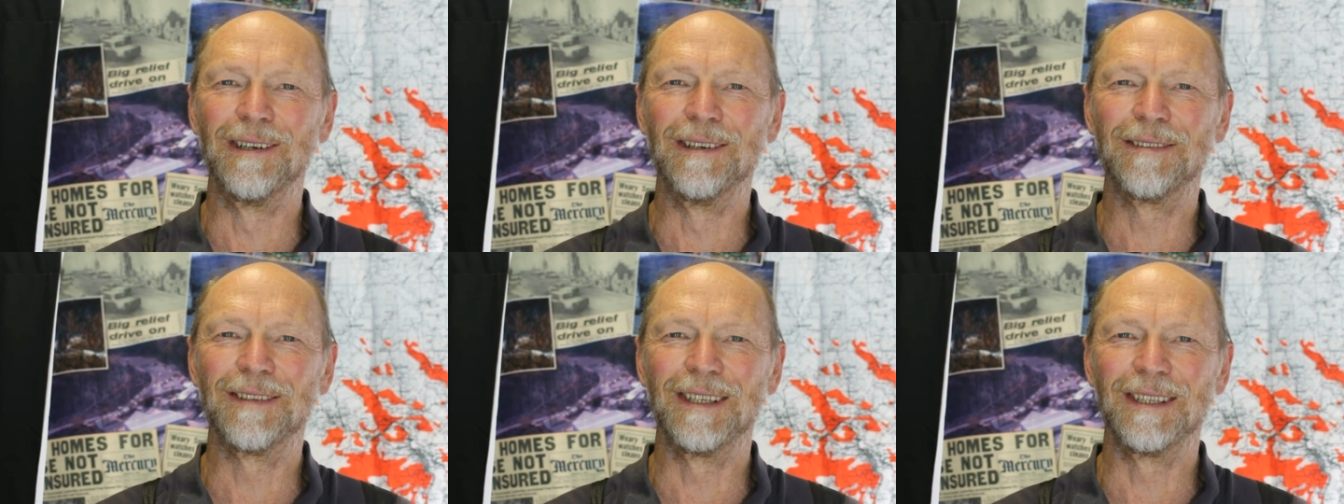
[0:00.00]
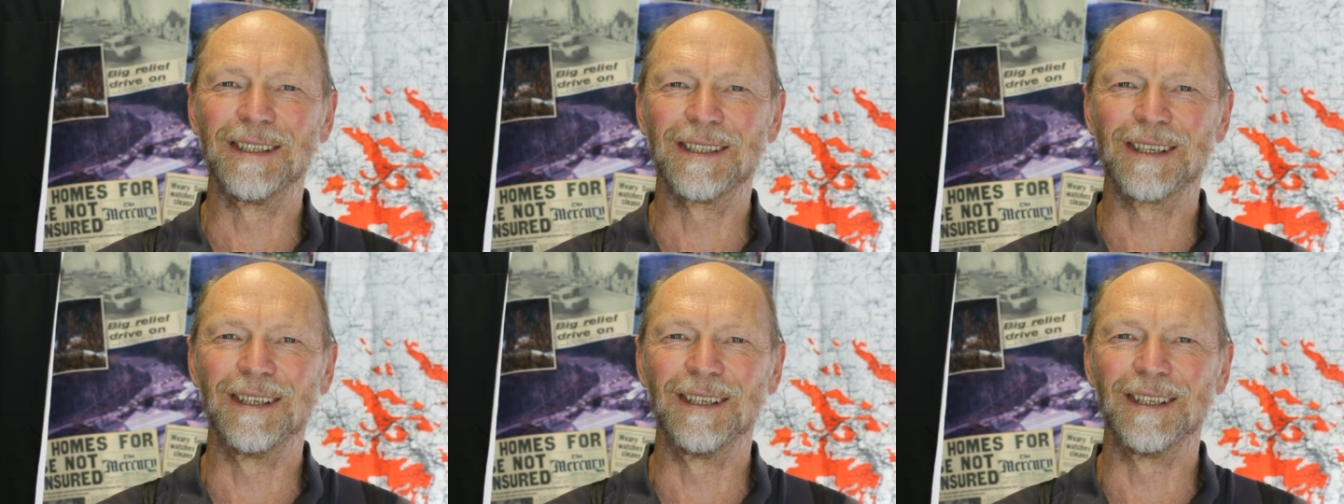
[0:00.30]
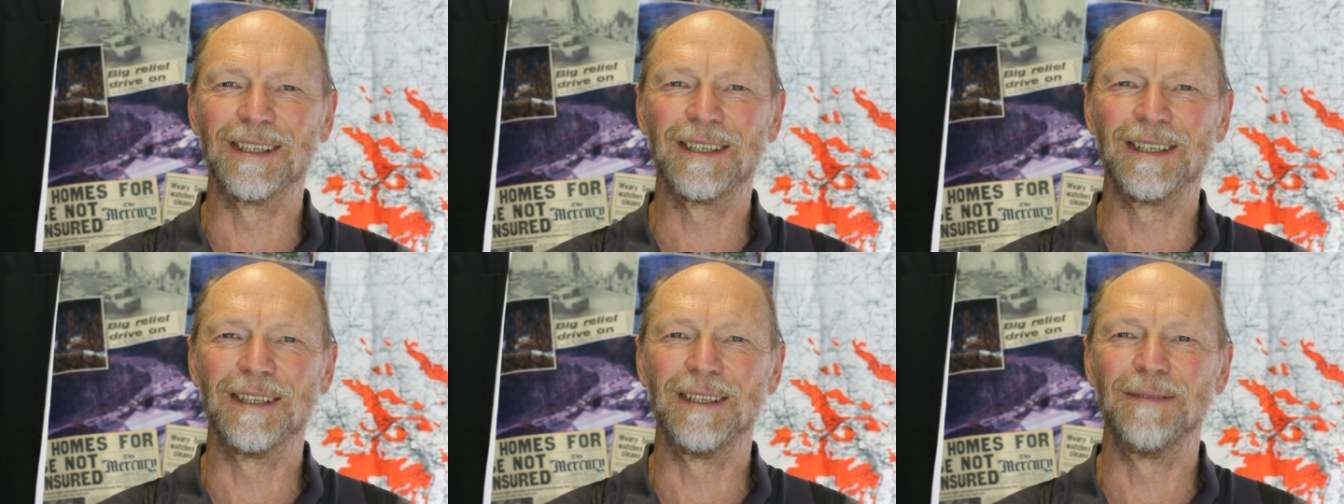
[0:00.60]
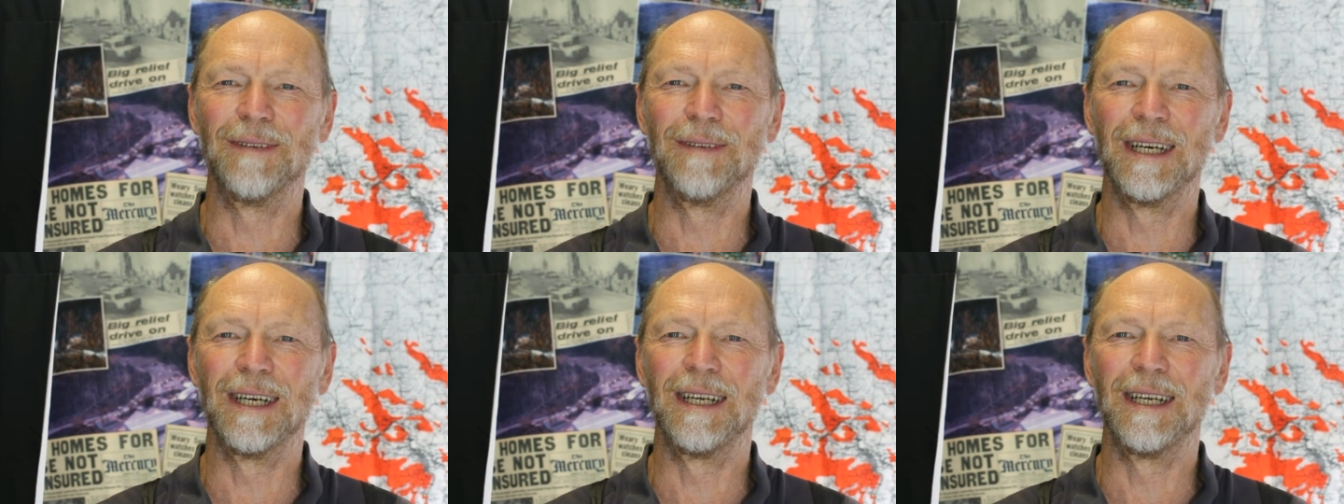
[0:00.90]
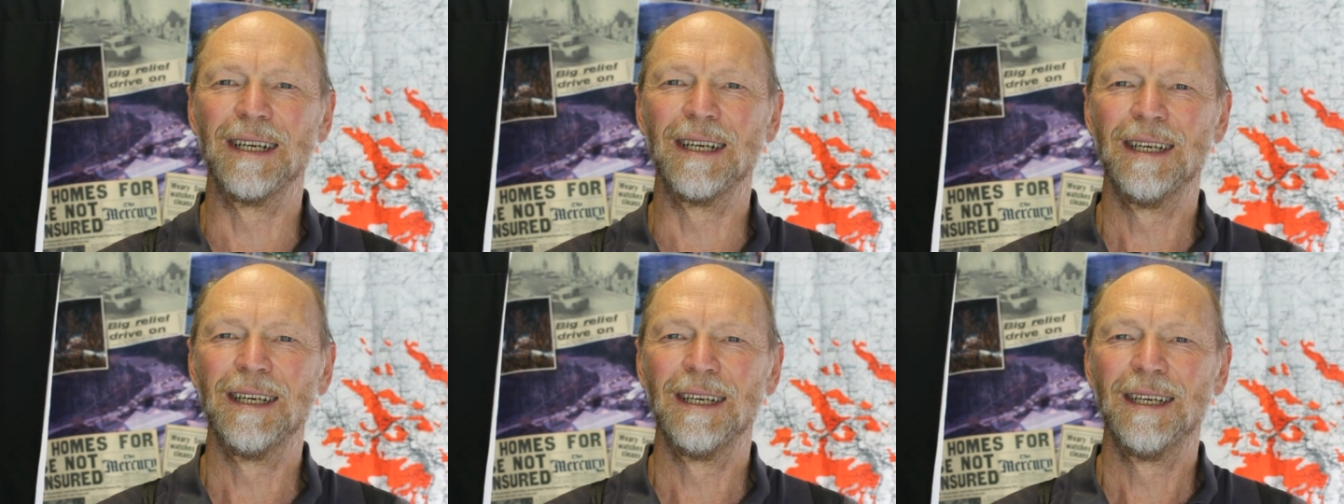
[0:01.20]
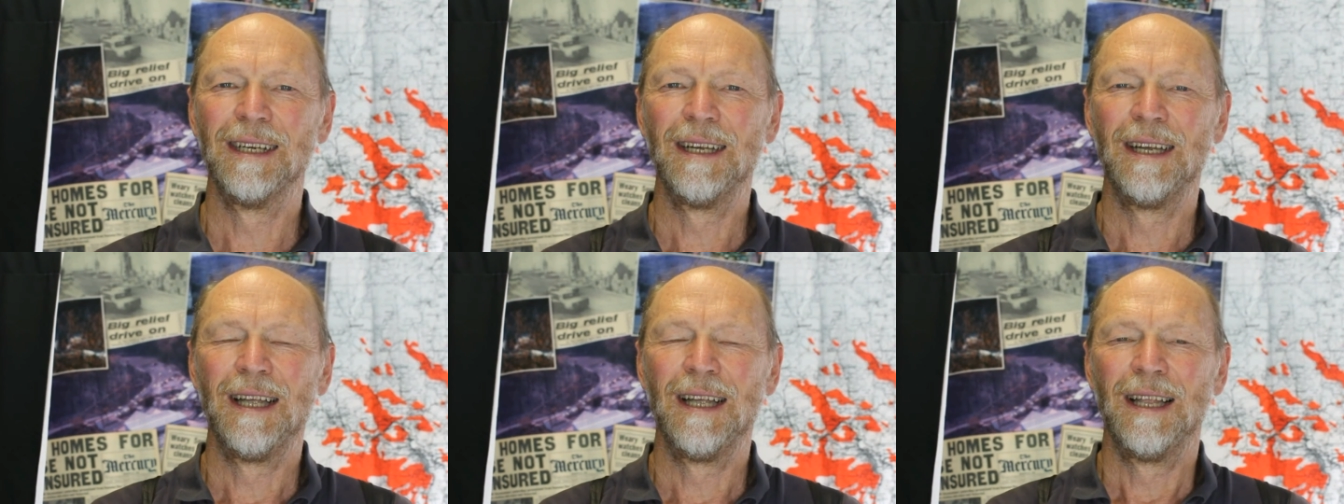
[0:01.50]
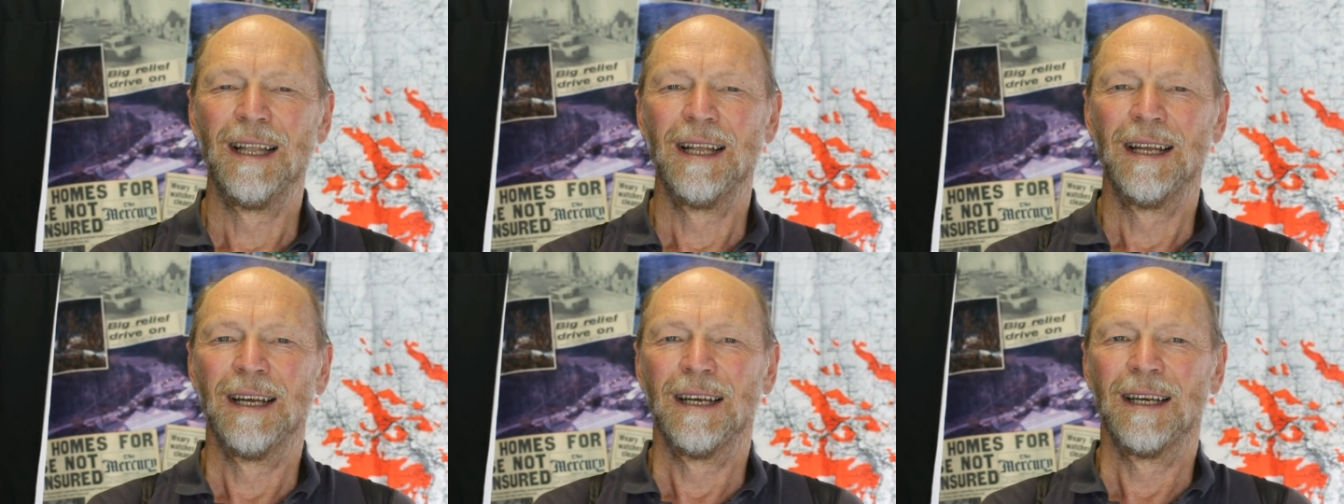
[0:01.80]
if things got too
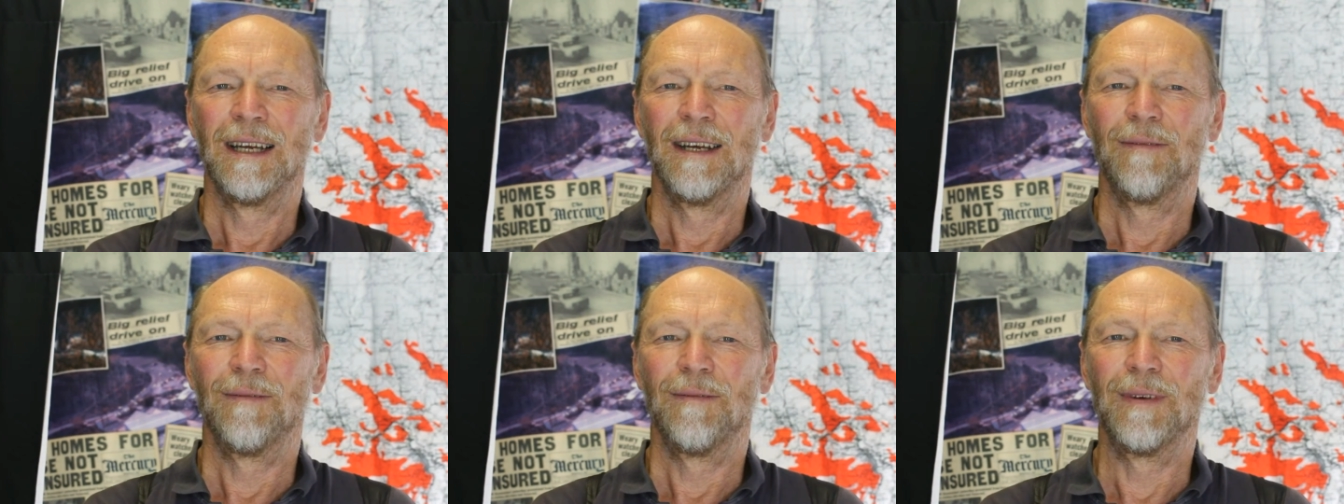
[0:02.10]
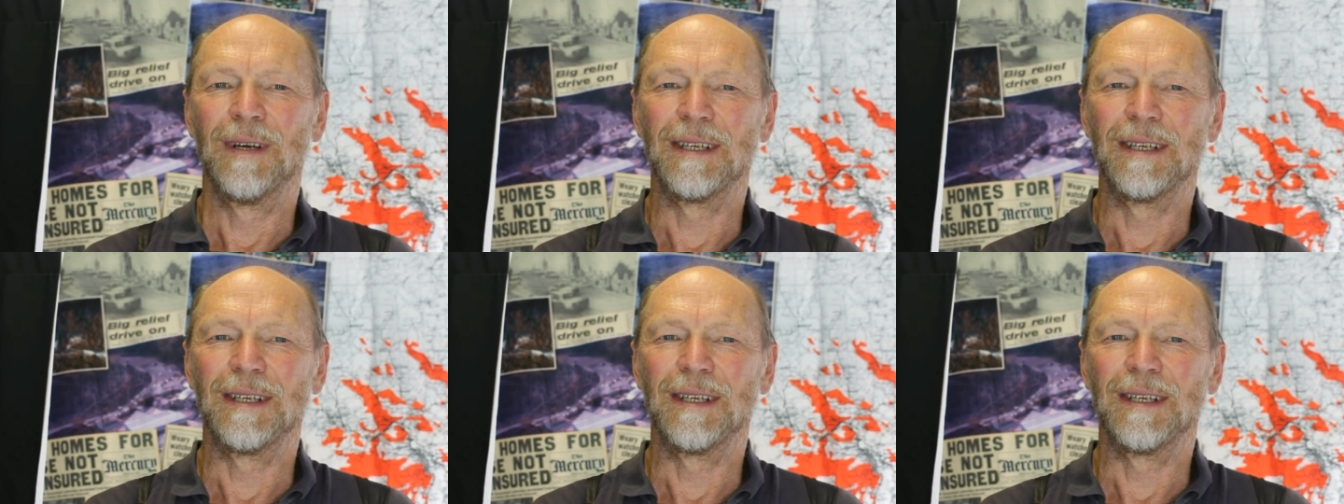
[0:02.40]
bad.